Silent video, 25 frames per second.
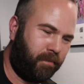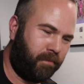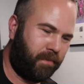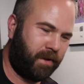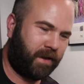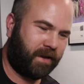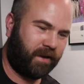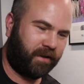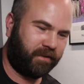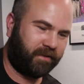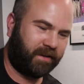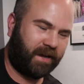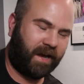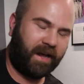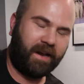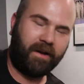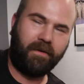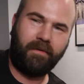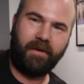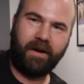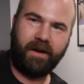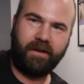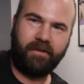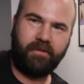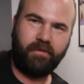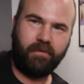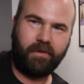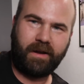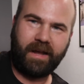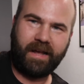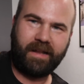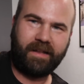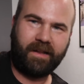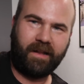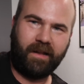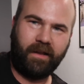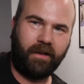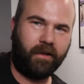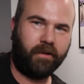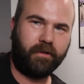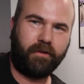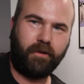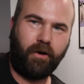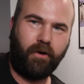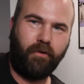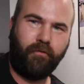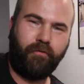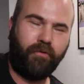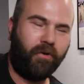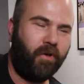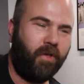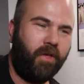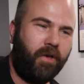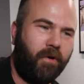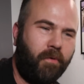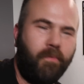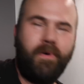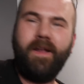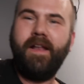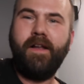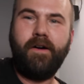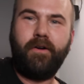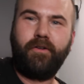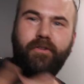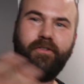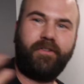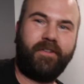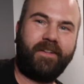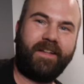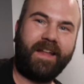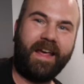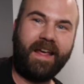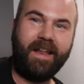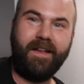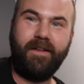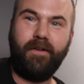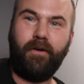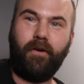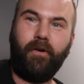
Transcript: because otherwise you get a lot of Windows ten